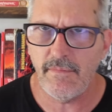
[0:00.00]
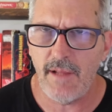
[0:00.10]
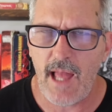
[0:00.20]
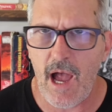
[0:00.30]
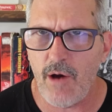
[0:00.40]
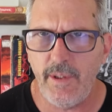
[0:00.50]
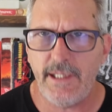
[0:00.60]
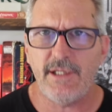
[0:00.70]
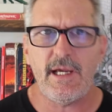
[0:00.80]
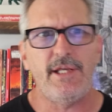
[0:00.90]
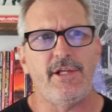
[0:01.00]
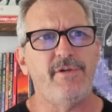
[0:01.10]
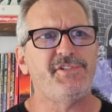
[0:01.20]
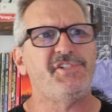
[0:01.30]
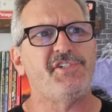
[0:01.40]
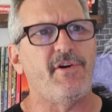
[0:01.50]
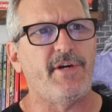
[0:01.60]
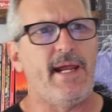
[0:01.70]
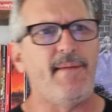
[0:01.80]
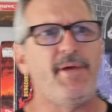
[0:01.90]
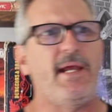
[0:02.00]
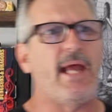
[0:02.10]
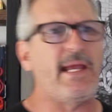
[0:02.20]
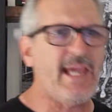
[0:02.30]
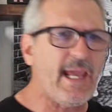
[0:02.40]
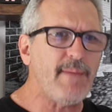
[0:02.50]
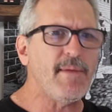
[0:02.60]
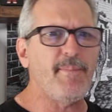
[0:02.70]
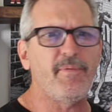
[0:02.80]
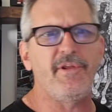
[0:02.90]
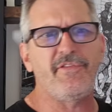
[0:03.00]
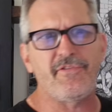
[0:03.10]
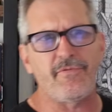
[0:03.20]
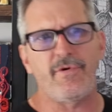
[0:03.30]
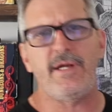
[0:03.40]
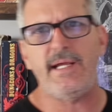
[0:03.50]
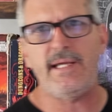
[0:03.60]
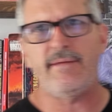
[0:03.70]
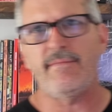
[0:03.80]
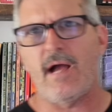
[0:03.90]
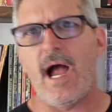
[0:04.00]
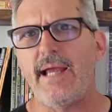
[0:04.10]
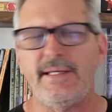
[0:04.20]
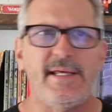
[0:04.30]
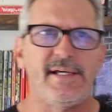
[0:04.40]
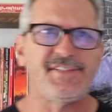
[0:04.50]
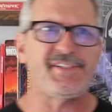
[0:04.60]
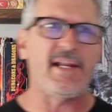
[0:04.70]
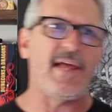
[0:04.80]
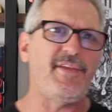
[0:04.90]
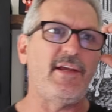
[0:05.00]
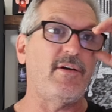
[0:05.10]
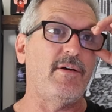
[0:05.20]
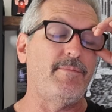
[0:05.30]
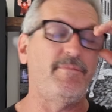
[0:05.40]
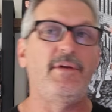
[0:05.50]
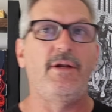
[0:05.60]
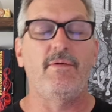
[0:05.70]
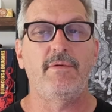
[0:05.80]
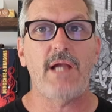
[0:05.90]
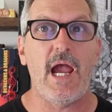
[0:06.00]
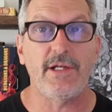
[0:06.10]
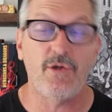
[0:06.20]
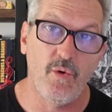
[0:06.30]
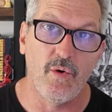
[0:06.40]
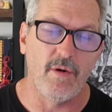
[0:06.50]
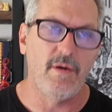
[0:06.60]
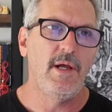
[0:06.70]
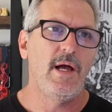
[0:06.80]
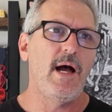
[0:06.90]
how we can kind of use this in our campaign. I came up with 3 ideas that I think are, kind of cool.